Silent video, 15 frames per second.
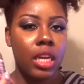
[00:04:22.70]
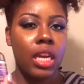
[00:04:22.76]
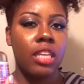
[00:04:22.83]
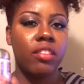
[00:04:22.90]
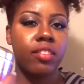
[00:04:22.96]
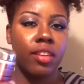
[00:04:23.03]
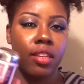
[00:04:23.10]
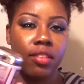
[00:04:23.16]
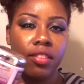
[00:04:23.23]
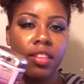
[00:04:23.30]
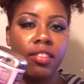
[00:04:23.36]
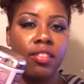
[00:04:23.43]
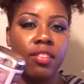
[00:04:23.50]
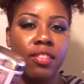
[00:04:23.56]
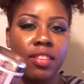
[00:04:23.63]
It's the
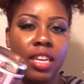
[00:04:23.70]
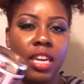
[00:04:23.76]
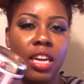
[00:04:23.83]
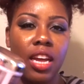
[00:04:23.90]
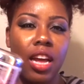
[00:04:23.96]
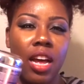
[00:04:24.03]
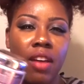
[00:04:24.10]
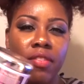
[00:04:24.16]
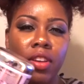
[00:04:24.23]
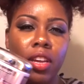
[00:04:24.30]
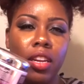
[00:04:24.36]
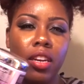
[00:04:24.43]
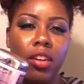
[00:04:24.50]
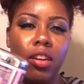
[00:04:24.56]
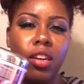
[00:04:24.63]
consistency of
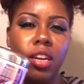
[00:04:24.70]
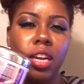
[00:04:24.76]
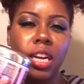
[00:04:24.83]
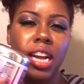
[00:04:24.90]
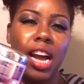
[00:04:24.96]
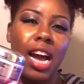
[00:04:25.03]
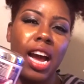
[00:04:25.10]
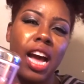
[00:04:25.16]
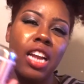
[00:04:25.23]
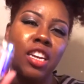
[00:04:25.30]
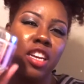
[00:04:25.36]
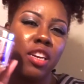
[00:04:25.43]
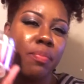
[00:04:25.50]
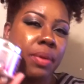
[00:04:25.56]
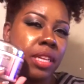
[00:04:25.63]
it, a
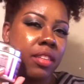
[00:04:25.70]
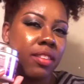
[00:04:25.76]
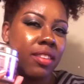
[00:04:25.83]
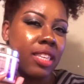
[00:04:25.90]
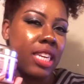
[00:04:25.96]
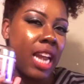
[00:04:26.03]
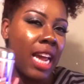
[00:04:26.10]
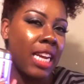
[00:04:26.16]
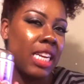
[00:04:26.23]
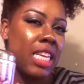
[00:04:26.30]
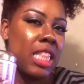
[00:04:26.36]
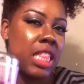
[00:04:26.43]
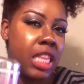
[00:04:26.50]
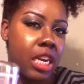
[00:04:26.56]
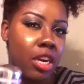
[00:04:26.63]
little bit
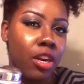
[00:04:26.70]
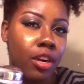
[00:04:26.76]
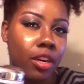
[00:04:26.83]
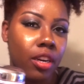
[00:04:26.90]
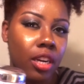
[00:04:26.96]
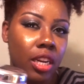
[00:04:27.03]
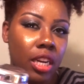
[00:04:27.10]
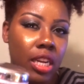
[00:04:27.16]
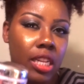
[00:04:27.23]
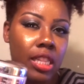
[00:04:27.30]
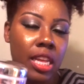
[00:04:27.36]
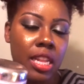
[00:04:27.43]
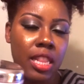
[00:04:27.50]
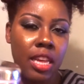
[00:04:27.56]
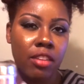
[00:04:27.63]
slightly thicker
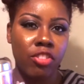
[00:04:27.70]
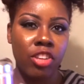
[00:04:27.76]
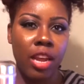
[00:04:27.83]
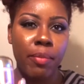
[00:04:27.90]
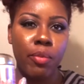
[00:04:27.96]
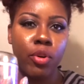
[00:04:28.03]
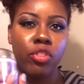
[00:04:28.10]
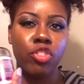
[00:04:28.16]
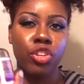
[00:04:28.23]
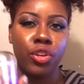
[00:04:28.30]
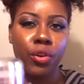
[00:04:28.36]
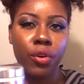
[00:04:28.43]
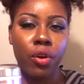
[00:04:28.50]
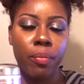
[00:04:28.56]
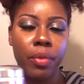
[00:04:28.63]
than that Shea Moisture
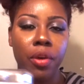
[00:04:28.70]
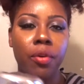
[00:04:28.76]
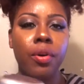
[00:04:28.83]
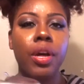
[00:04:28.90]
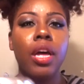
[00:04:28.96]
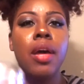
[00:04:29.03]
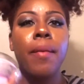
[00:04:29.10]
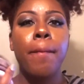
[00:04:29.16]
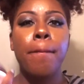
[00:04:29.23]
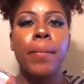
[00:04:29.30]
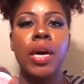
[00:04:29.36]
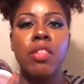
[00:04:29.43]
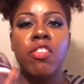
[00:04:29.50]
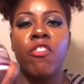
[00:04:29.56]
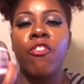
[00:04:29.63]
Curl Milk.
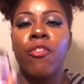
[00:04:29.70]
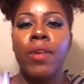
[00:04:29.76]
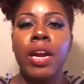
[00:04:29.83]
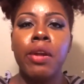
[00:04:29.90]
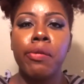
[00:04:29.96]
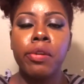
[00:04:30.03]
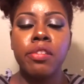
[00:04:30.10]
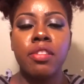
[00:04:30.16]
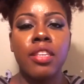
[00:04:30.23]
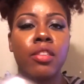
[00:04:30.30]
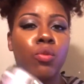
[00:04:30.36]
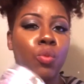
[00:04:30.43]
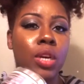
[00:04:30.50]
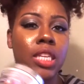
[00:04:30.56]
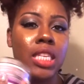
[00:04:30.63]
But the fragrance
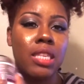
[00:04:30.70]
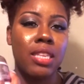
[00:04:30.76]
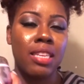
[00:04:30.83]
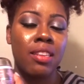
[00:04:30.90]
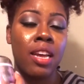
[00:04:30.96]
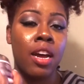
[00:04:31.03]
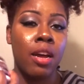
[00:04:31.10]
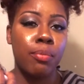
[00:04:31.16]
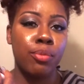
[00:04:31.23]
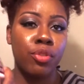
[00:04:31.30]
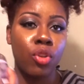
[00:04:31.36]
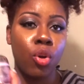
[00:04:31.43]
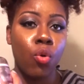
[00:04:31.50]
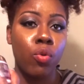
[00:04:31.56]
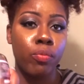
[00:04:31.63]
is what
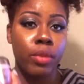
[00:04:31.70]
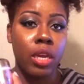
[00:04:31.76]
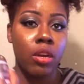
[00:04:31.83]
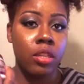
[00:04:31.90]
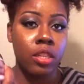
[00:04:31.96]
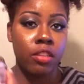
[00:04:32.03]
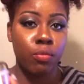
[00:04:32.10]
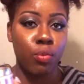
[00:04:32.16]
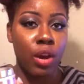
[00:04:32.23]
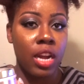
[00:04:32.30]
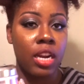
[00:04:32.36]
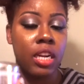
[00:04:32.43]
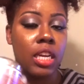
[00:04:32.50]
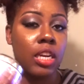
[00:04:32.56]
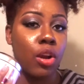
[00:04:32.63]
sold me on this
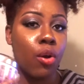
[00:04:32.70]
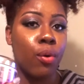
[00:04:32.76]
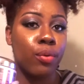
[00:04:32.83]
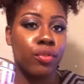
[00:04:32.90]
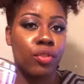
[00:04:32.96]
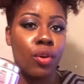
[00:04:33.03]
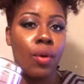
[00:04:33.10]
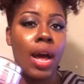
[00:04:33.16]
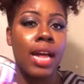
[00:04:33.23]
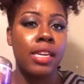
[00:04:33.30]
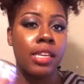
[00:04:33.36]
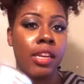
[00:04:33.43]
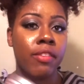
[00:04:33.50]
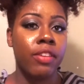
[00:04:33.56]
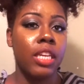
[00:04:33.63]
product. And also, I
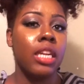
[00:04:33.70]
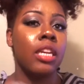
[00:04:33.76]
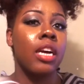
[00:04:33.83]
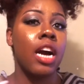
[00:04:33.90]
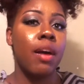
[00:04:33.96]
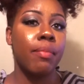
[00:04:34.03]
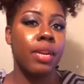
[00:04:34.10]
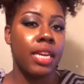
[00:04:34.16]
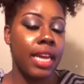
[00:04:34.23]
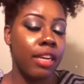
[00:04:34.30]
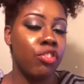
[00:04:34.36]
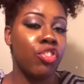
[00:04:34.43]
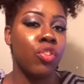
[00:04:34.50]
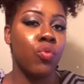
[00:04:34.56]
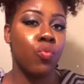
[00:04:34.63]
love it in
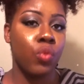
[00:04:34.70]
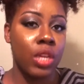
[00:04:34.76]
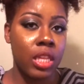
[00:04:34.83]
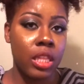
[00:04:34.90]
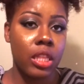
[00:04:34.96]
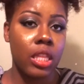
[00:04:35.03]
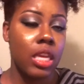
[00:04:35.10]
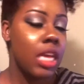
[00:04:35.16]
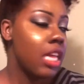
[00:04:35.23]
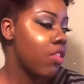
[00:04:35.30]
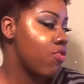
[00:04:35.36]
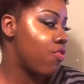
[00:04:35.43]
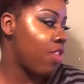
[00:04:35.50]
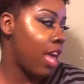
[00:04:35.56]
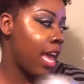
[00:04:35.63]
combination with
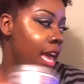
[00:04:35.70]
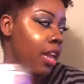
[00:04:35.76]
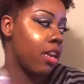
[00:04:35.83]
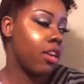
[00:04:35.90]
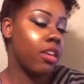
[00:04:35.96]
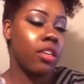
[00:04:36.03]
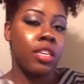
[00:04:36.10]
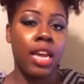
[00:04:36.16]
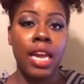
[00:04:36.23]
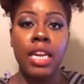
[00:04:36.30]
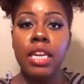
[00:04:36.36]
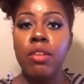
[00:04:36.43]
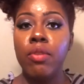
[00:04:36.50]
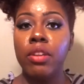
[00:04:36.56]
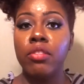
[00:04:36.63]
that
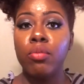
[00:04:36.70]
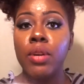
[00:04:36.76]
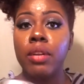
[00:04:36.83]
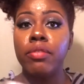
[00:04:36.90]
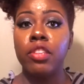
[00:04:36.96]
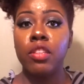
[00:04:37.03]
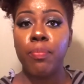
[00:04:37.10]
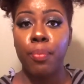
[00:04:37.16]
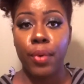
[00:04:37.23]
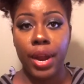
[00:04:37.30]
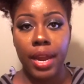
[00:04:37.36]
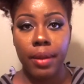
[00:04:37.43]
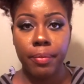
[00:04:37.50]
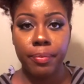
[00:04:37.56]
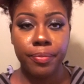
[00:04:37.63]
Daily Restorative
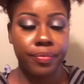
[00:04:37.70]
Spray.